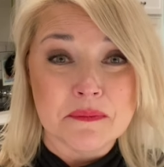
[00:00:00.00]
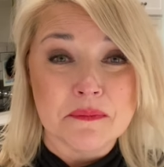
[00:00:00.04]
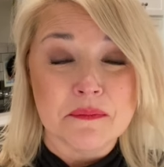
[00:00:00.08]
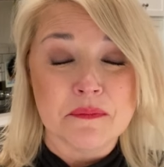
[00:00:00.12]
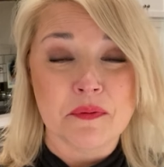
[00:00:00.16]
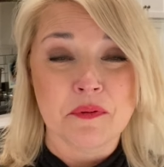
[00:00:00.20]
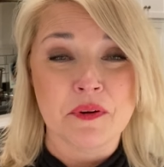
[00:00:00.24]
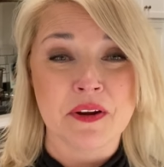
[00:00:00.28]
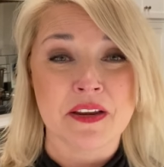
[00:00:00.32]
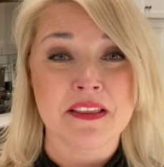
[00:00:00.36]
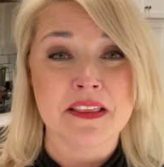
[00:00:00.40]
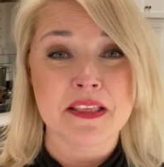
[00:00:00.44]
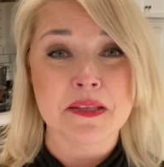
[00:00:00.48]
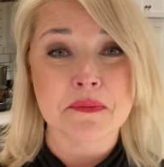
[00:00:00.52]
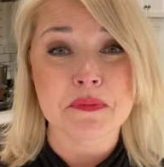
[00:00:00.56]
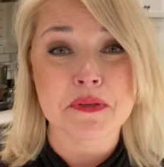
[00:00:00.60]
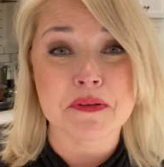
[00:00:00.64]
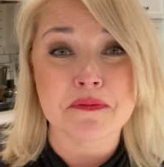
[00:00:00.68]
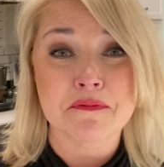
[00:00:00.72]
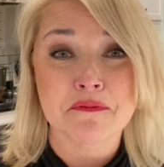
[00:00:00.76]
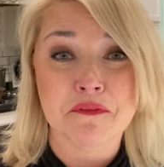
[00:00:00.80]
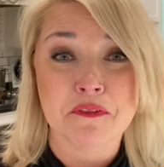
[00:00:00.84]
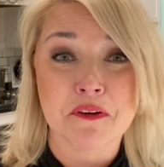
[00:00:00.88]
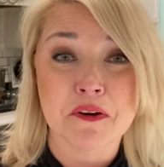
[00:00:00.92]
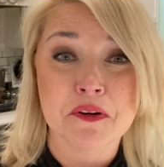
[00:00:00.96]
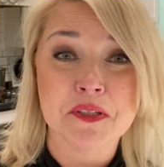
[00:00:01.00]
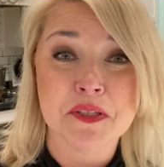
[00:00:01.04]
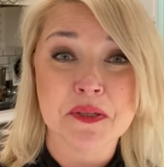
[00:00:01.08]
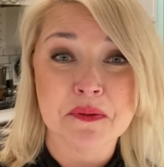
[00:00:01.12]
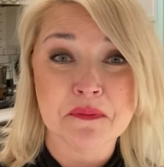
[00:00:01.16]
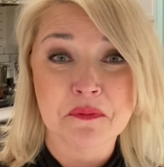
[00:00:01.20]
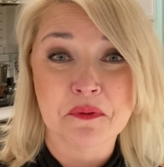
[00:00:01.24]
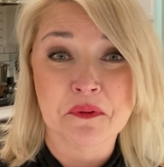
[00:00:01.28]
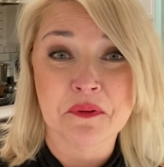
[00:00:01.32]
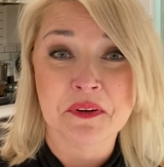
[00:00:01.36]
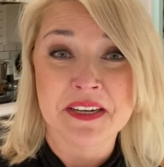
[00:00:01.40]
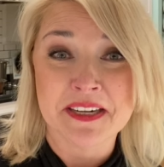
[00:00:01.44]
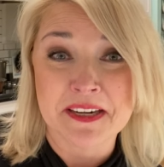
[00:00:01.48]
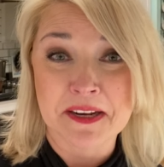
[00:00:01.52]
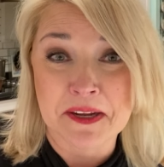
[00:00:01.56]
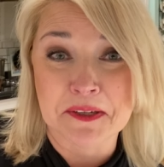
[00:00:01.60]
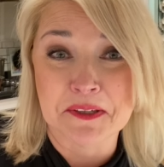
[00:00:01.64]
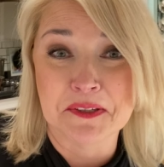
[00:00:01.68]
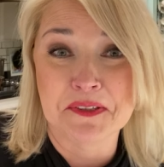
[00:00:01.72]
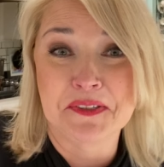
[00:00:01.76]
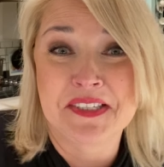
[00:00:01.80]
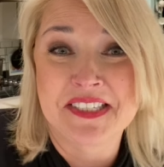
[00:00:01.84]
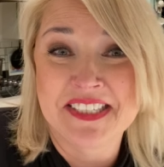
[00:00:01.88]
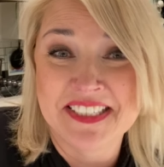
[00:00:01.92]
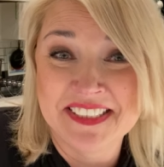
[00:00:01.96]
bring them some frozen
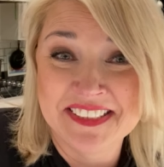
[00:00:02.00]
burritos.